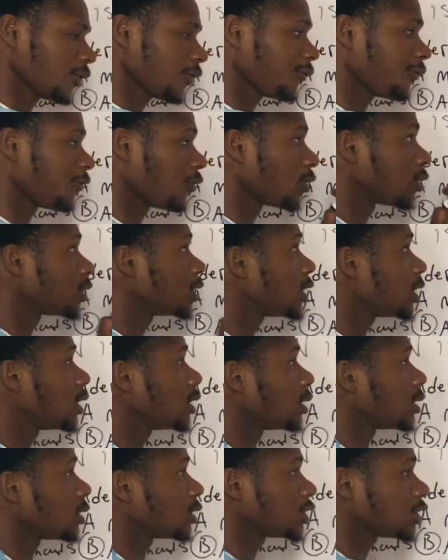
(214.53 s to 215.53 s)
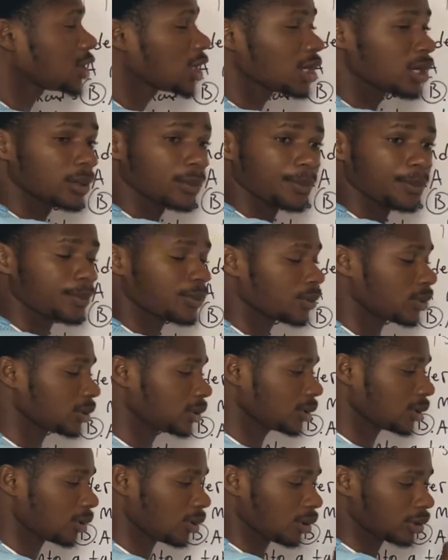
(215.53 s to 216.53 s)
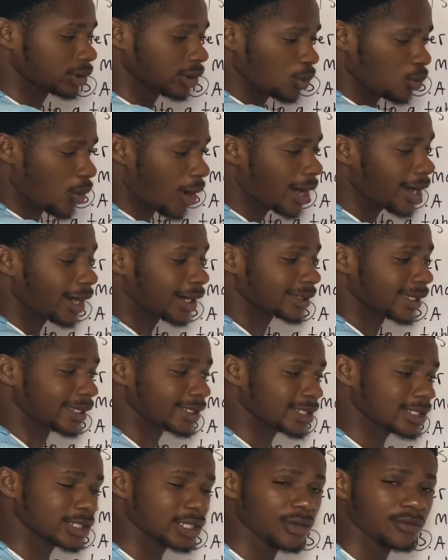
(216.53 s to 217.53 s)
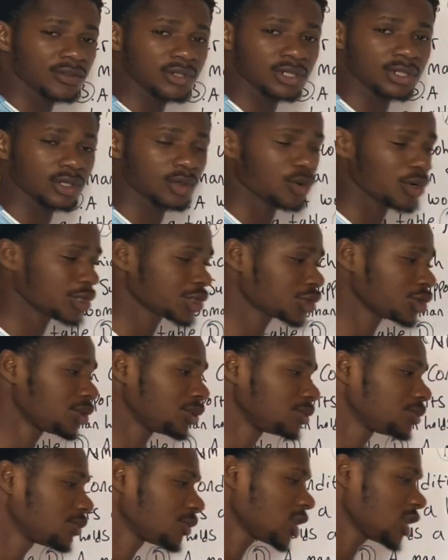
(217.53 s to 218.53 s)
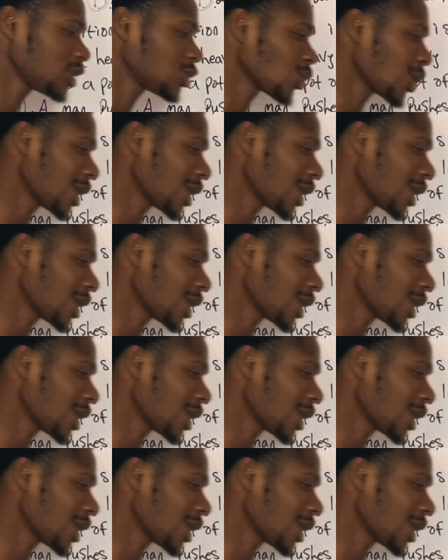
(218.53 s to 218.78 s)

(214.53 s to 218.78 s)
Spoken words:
for the shape or the wire that is given in the question is